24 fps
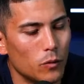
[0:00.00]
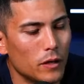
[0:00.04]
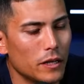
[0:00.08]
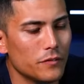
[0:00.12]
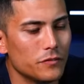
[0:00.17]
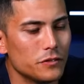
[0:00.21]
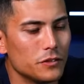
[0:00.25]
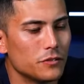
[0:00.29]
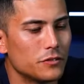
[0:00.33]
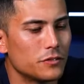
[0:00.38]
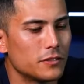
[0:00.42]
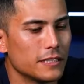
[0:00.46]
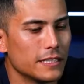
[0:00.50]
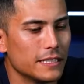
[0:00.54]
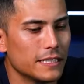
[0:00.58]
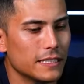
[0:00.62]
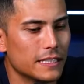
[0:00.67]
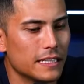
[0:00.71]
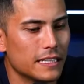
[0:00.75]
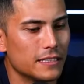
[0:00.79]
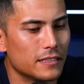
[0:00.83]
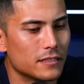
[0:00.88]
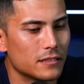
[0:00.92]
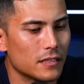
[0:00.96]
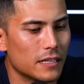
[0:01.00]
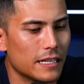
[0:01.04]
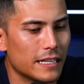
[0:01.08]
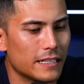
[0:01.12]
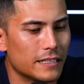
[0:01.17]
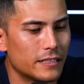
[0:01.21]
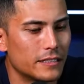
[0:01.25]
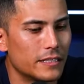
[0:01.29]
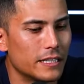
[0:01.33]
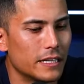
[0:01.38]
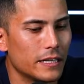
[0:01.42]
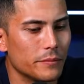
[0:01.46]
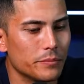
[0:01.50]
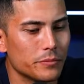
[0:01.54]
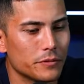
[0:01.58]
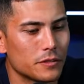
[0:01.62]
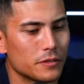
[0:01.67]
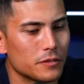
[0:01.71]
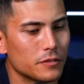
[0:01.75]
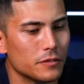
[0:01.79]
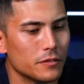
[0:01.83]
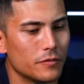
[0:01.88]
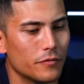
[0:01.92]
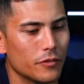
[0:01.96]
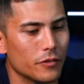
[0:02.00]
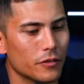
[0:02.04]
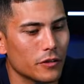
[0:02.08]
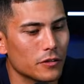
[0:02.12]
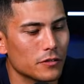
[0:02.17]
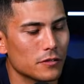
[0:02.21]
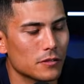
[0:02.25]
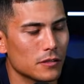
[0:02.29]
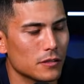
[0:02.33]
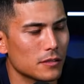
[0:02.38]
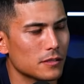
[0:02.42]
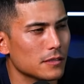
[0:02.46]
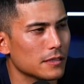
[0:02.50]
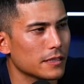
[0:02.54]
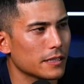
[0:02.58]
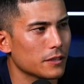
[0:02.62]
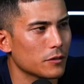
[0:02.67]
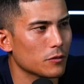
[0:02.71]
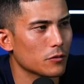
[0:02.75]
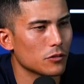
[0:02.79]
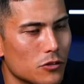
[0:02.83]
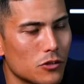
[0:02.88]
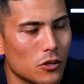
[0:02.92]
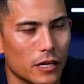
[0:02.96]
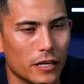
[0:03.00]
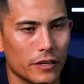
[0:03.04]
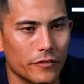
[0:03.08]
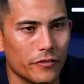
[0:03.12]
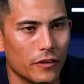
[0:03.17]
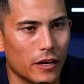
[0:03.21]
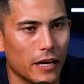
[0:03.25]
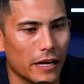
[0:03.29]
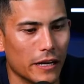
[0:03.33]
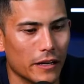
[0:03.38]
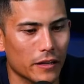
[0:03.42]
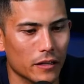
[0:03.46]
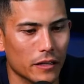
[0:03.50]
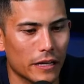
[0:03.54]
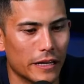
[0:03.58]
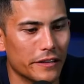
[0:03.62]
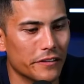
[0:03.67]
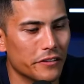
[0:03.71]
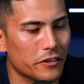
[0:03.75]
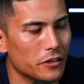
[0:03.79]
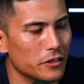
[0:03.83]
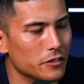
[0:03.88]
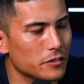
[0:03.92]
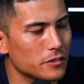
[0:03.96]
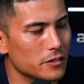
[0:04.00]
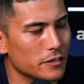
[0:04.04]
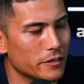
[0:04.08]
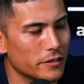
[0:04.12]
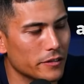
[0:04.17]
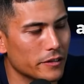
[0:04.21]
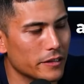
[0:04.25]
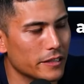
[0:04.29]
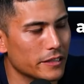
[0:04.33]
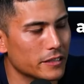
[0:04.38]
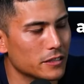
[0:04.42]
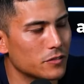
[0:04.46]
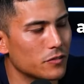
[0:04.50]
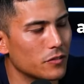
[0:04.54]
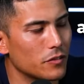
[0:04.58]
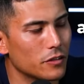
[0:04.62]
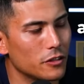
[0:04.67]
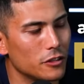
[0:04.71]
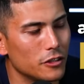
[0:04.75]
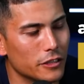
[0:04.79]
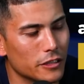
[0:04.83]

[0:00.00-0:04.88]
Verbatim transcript: what have you seen as like tips for those listening who are trying to find lenders and things for their